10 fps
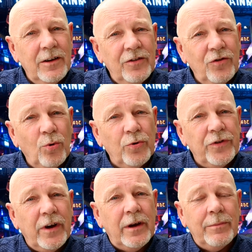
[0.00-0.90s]
Short
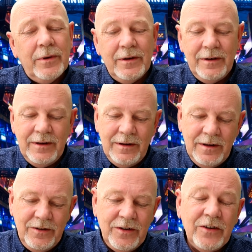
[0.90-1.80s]
time.
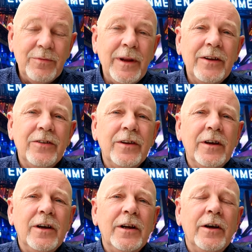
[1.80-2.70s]
He's explained to the
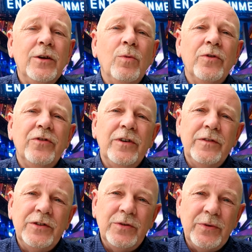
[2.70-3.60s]
girl he only wants her
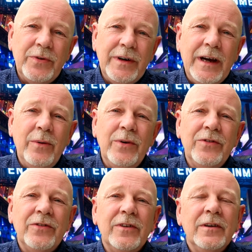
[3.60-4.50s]
for 2 or 3
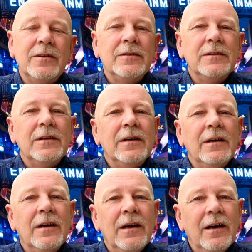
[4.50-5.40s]
hours.
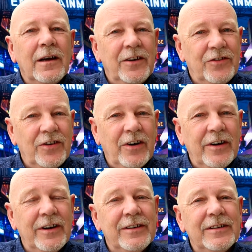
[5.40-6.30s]
He's
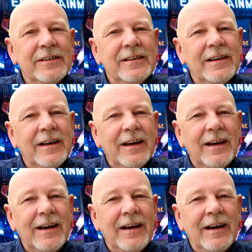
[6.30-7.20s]
tired.
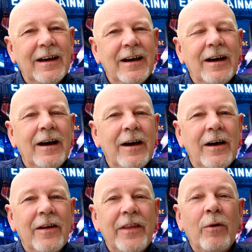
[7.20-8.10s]

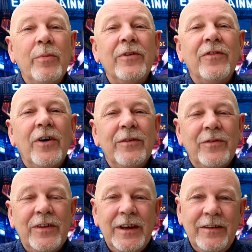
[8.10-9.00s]
That will be fine
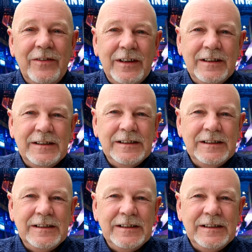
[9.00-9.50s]
for the evening.